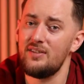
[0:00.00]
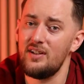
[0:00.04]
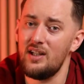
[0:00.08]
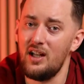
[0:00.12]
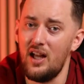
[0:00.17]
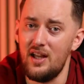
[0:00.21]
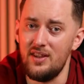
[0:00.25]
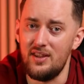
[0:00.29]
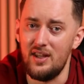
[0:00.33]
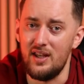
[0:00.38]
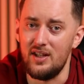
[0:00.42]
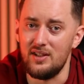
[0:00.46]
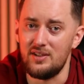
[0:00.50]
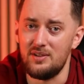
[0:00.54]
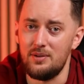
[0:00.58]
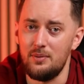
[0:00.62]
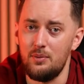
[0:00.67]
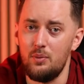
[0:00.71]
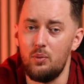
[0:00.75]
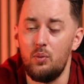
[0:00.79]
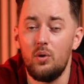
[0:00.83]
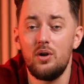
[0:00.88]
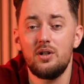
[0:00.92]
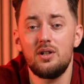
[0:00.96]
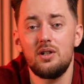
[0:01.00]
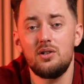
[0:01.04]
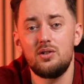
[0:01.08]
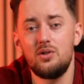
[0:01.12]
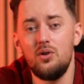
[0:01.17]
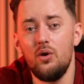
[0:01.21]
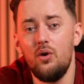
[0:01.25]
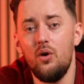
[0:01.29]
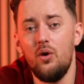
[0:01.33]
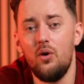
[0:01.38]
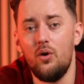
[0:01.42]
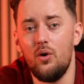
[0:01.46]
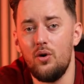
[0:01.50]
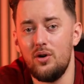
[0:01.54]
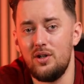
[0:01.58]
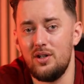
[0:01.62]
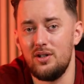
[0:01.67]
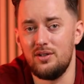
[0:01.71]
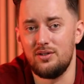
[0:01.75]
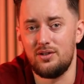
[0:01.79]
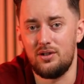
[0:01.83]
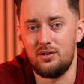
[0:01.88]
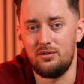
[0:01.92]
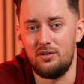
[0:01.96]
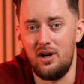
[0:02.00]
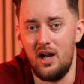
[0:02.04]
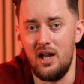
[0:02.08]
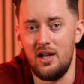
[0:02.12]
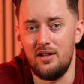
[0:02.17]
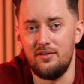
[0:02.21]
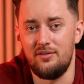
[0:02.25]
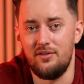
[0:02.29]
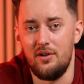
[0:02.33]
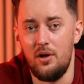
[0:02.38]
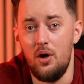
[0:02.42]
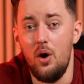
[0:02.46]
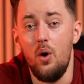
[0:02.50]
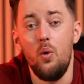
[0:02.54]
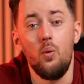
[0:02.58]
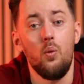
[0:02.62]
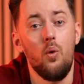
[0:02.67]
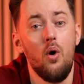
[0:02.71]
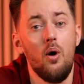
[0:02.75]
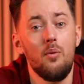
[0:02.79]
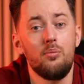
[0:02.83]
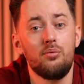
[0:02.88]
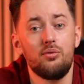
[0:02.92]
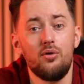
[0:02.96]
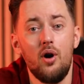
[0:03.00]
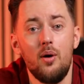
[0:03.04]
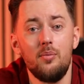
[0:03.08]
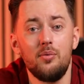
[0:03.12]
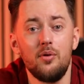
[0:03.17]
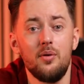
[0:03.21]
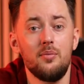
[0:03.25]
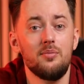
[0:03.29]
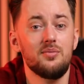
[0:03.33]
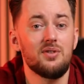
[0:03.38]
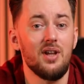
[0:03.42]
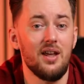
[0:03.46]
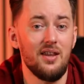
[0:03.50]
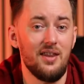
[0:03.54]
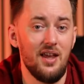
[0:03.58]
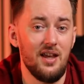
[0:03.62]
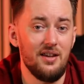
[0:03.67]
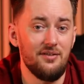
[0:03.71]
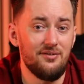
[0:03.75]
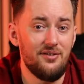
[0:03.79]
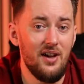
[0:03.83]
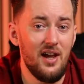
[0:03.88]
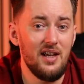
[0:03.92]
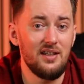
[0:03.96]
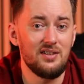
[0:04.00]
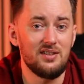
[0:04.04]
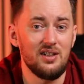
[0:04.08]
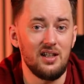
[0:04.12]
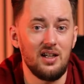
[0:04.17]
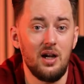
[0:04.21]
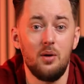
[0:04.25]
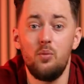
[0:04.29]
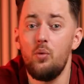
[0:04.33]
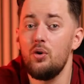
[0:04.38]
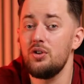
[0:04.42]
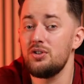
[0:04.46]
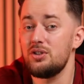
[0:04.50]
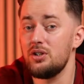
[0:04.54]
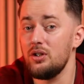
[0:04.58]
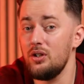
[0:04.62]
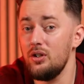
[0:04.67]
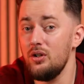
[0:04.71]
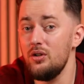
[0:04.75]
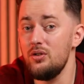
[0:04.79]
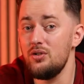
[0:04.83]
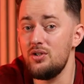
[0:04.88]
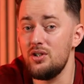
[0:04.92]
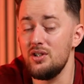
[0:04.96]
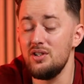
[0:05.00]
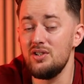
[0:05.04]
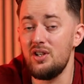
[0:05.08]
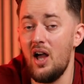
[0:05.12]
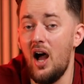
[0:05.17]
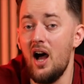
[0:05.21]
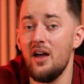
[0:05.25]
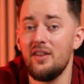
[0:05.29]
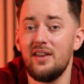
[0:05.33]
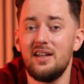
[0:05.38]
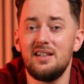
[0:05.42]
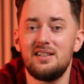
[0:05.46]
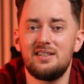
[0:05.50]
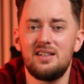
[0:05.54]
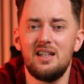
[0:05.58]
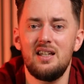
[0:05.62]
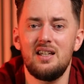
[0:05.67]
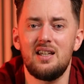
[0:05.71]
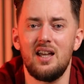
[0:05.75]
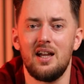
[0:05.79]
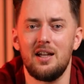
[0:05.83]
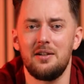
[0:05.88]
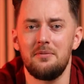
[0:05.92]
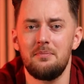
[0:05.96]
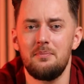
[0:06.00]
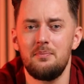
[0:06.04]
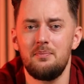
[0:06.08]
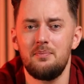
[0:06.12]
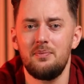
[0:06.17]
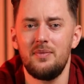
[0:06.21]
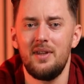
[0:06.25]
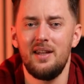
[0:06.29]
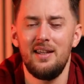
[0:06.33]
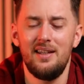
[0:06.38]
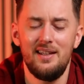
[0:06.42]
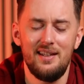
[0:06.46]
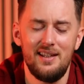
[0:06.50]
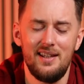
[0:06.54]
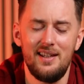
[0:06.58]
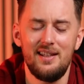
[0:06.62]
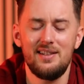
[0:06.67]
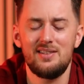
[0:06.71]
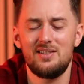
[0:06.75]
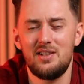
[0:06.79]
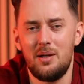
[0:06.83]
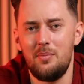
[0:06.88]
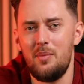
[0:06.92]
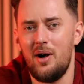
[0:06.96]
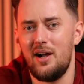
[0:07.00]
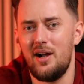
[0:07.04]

of it like this. What does your audience crave? What problems are they facing and what solutions are they seeking? Here's some